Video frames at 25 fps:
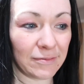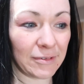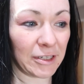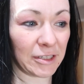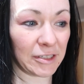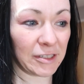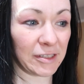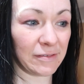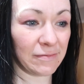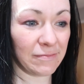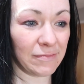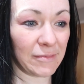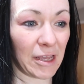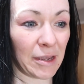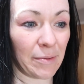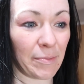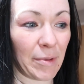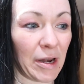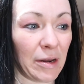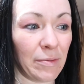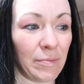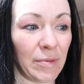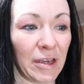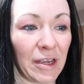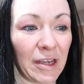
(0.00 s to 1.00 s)
because they
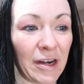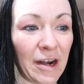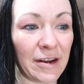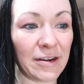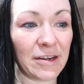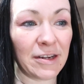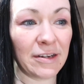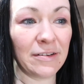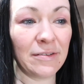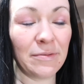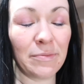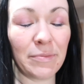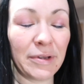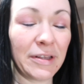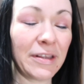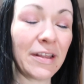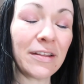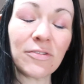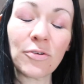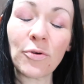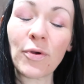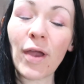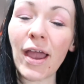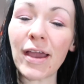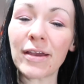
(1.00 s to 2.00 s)
made it big and I didn't, but
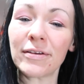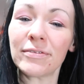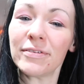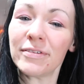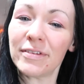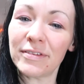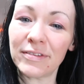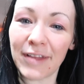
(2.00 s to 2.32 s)
that's okay.